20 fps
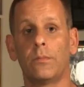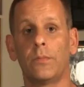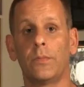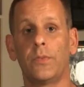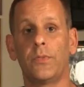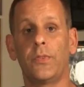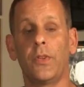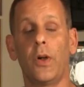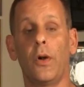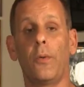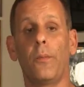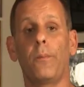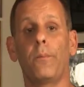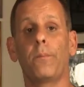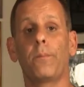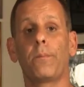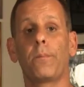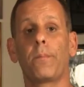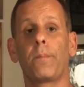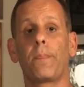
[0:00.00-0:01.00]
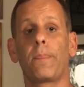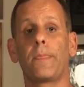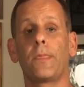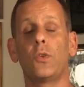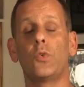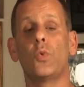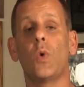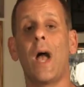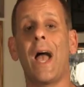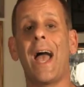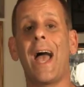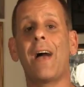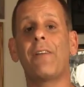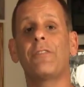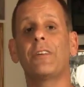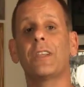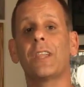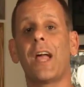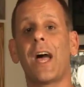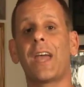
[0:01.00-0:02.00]
So, you have
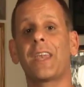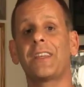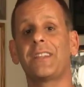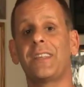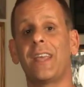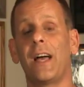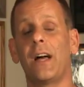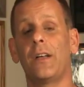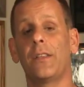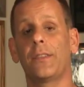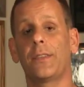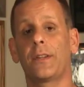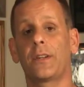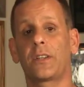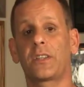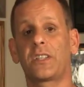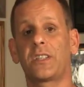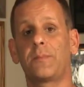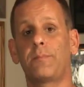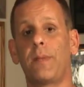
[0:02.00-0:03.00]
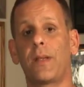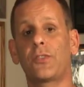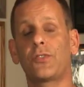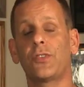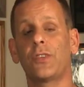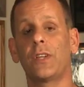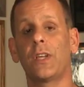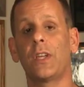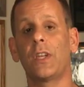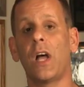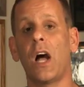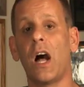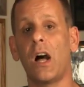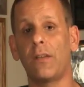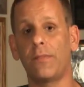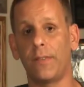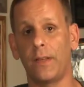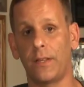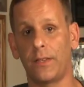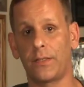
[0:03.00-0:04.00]
a lot of talent there, especially on
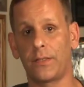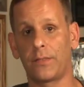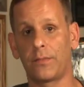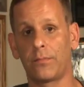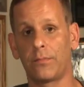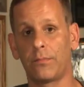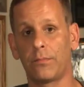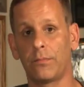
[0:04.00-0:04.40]
offense.